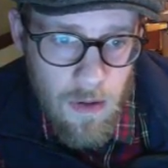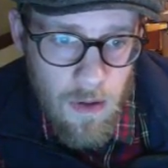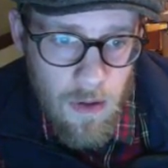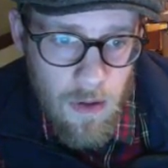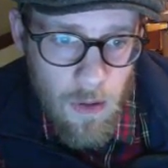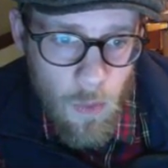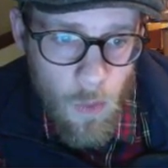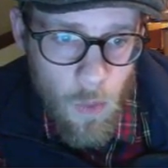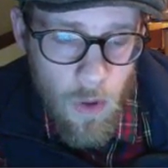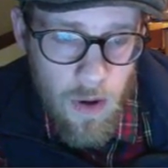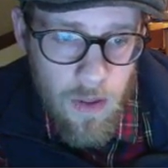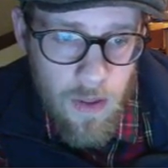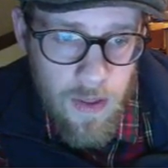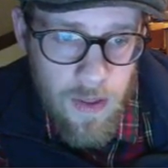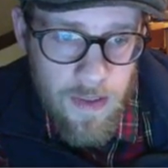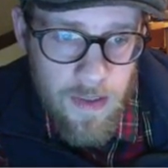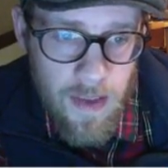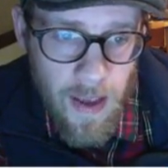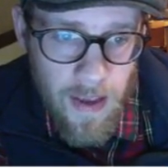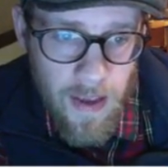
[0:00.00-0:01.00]
what are
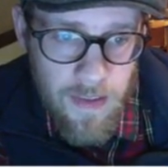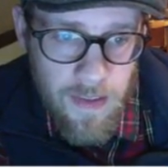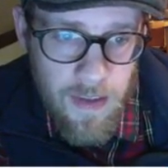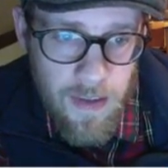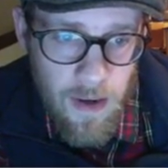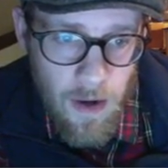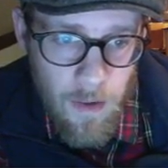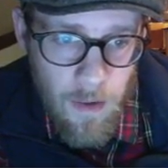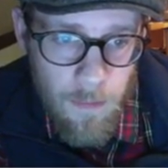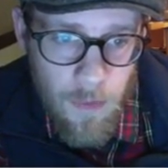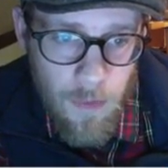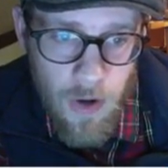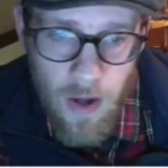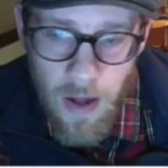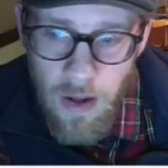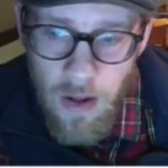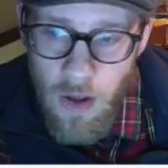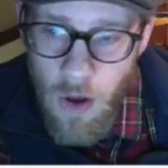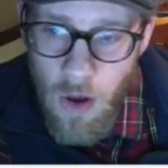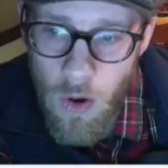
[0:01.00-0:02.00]
these guys here? They're
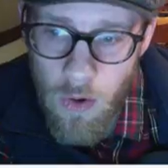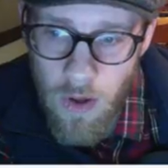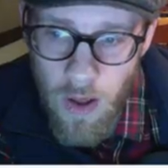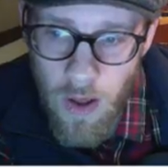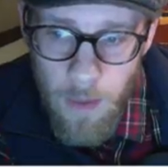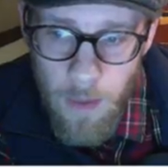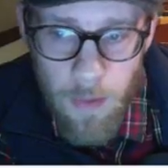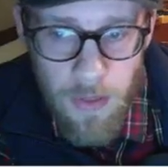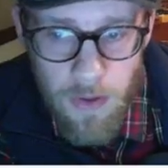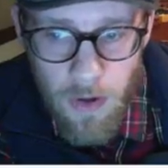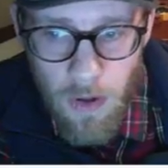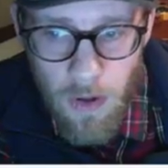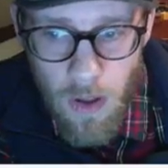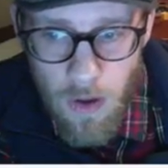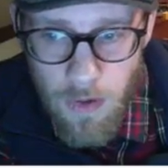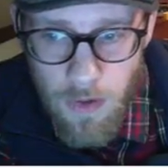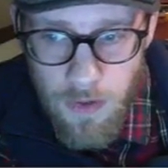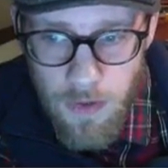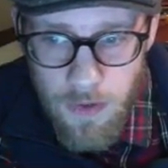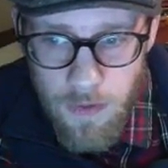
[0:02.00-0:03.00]
not a codon, but they're
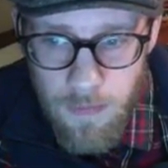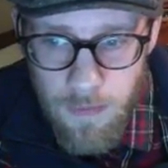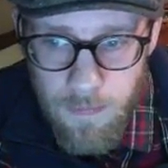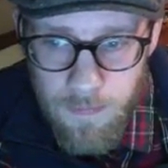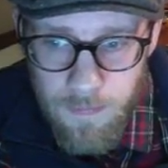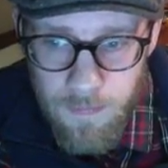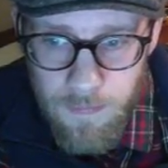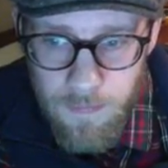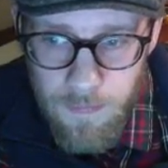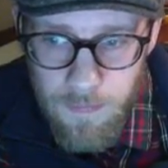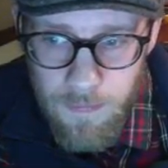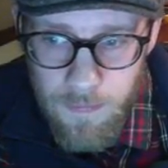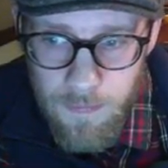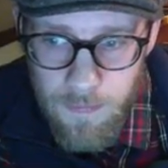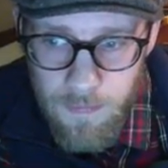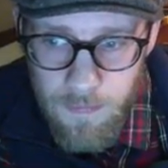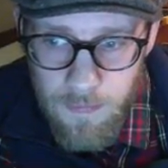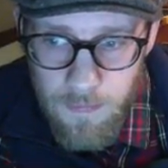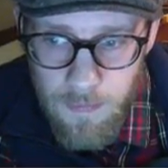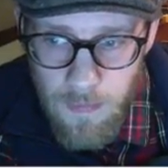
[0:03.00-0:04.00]
close.
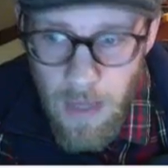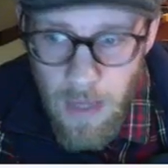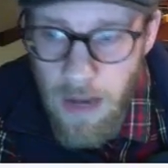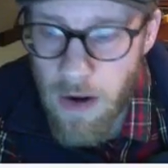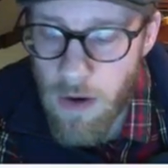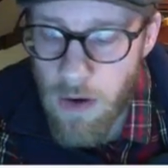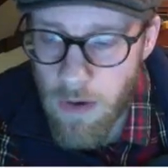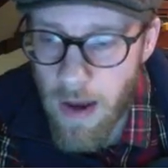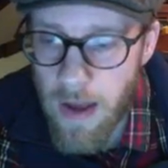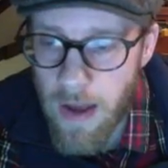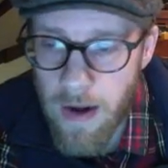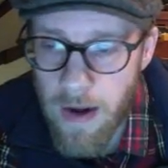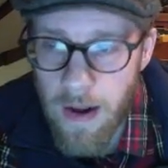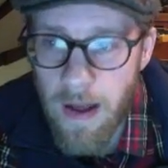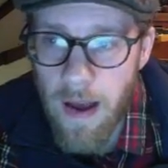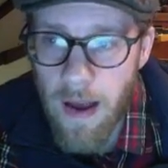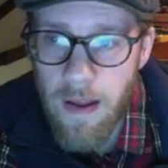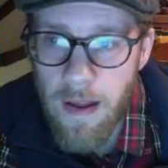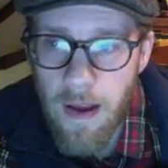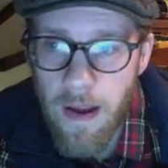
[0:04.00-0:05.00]
I know, Ryan, and
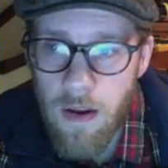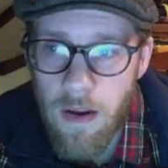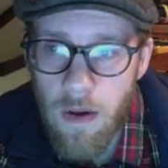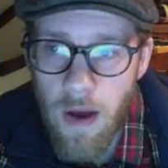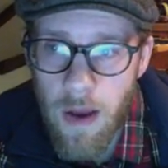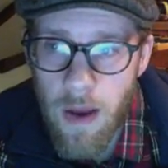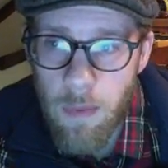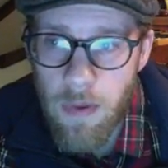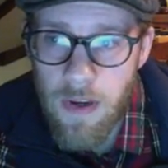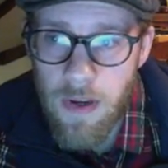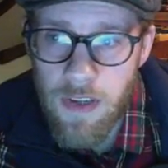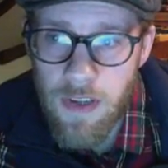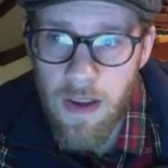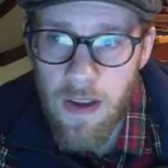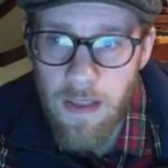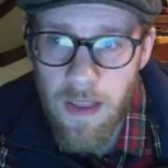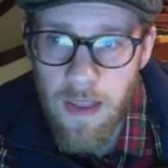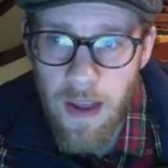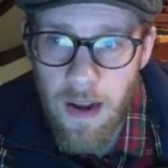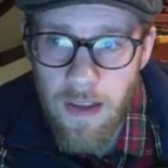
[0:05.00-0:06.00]
I know, I
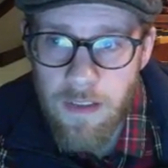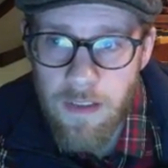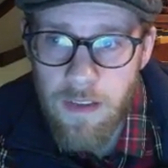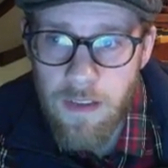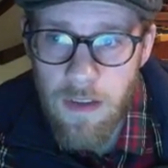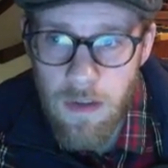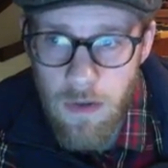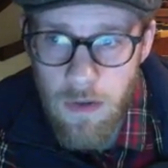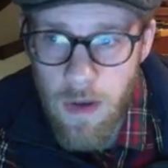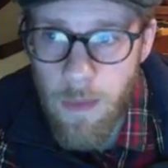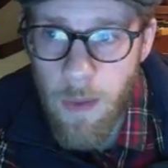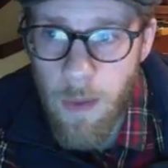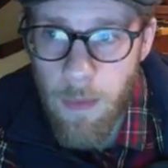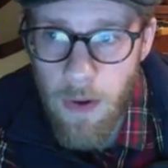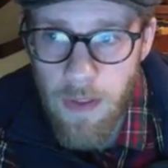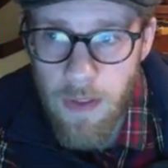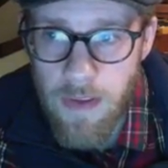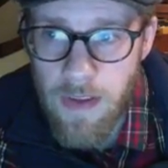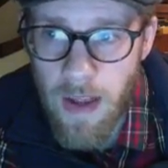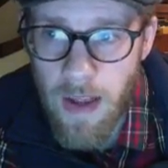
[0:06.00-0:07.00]
appreciate that. I see you come up
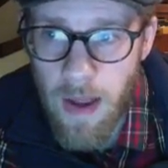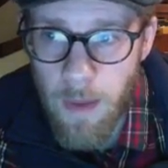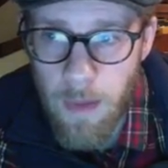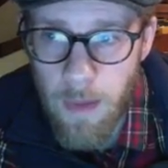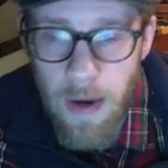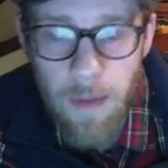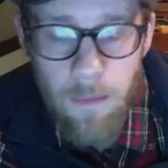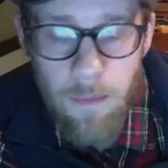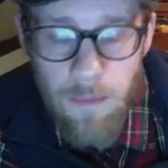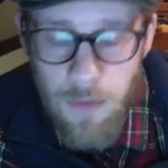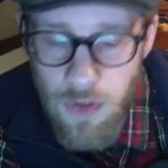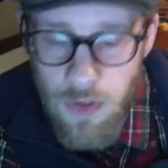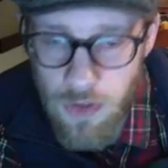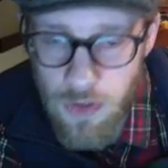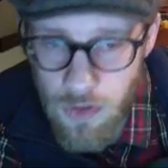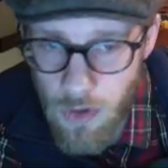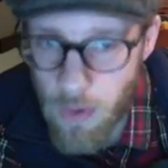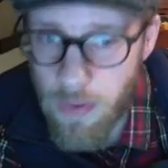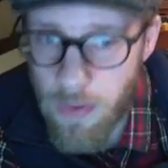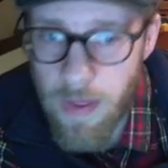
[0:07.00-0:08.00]
all the time, and I'm
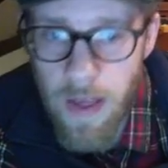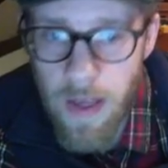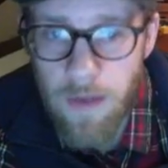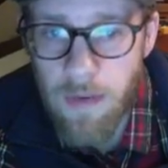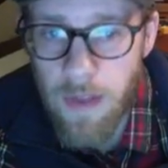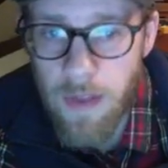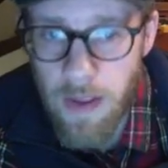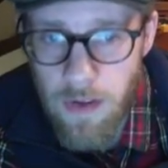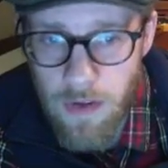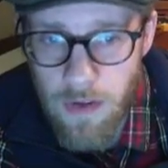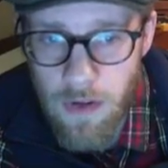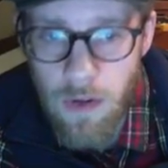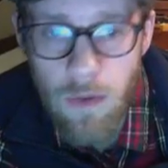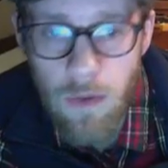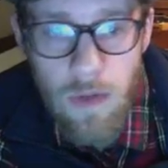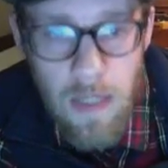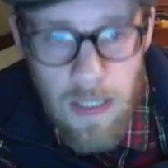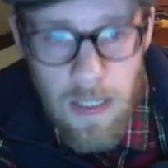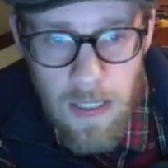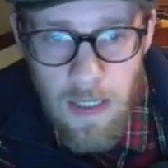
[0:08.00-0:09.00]
so thankful that you do.
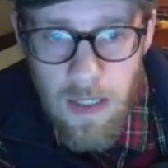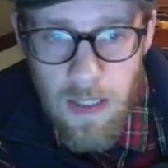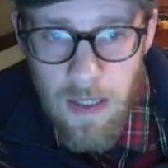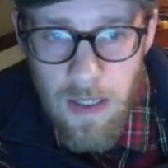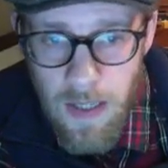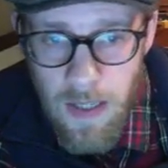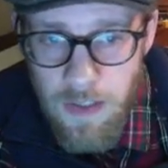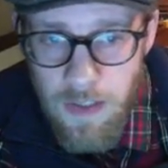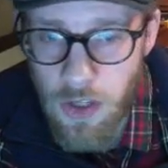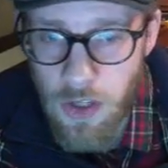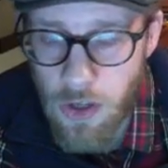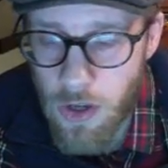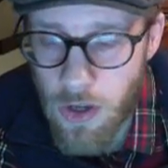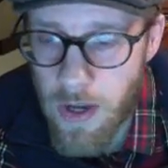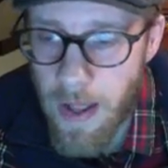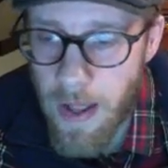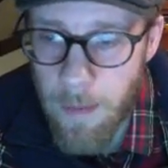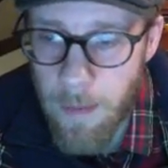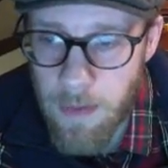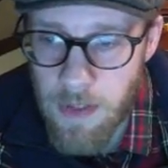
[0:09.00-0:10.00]
That's a good
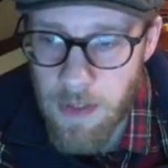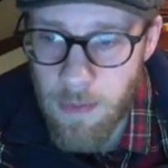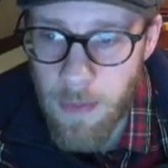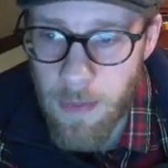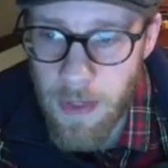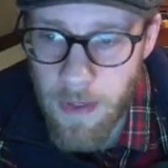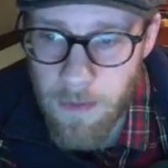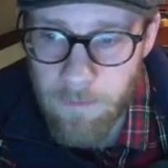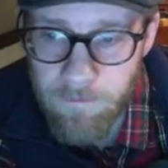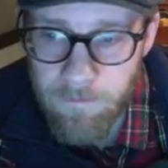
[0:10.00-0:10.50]
habit to be in.